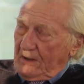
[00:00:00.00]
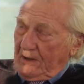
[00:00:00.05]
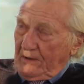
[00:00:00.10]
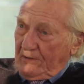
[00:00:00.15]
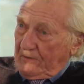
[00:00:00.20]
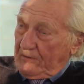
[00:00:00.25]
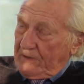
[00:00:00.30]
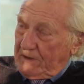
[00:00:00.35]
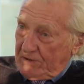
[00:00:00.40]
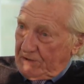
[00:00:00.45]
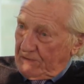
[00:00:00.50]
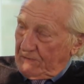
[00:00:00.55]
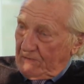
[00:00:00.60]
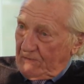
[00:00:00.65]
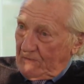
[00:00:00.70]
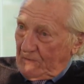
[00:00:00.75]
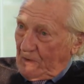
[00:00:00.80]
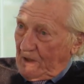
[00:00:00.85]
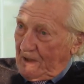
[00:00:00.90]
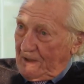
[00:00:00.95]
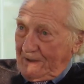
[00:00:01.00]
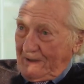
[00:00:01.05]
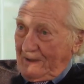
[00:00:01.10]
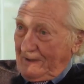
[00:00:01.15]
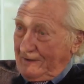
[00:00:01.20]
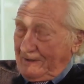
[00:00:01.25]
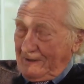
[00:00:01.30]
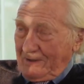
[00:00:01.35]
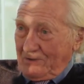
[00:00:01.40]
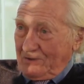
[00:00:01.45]
And the reason why
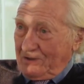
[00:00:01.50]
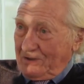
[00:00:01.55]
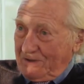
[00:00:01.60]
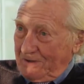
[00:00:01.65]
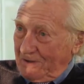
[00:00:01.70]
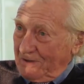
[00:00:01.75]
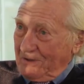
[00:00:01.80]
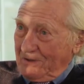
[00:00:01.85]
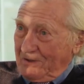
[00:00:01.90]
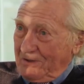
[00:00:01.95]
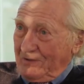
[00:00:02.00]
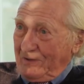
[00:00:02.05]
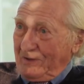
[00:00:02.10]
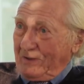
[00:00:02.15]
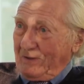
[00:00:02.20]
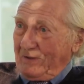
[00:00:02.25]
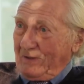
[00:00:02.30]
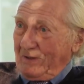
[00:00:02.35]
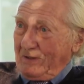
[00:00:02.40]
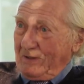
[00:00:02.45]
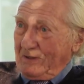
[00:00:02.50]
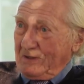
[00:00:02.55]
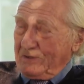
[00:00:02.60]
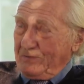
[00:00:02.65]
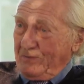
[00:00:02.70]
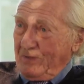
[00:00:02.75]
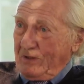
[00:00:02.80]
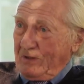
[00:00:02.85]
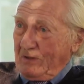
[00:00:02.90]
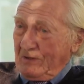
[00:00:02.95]
I think she didn't do anything is
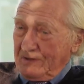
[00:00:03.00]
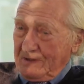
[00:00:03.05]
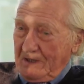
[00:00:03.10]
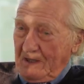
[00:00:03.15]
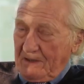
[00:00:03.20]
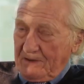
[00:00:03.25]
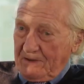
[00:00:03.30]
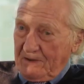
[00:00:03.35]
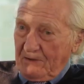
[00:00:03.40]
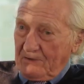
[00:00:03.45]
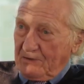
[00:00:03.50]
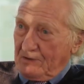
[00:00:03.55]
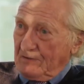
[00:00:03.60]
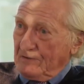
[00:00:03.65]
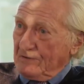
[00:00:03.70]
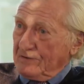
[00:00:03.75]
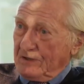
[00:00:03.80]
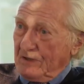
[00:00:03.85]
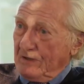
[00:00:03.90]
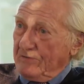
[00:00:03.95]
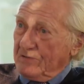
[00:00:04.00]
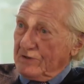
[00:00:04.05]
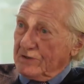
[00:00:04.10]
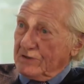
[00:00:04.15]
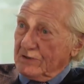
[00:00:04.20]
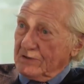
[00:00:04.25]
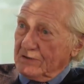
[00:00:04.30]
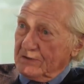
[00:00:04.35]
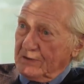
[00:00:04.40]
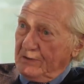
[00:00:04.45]
because our social
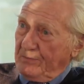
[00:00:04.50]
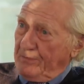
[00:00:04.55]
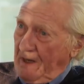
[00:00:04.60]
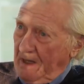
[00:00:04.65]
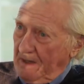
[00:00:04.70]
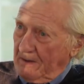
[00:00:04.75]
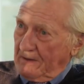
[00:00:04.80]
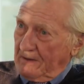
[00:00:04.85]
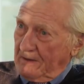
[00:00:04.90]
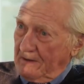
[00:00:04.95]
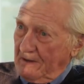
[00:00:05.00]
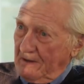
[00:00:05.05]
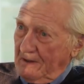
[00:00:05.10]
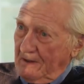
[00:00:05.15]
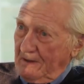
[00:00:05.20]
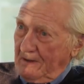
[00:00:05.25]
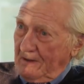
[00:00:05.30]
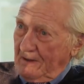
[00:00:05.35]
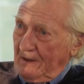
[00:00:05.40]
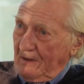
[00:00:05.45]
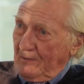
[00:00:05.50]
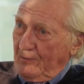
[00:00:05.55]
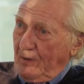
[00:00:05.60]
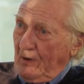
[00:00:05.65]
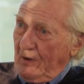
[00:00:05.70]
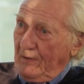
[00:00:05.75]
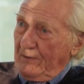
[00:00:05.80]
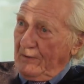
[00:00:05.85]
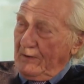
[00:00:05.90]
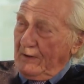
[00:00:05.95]
services depend
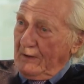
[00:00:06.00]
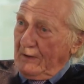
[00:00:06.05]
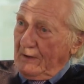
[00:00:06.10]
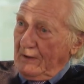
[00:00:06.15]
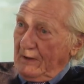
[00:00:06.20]
upon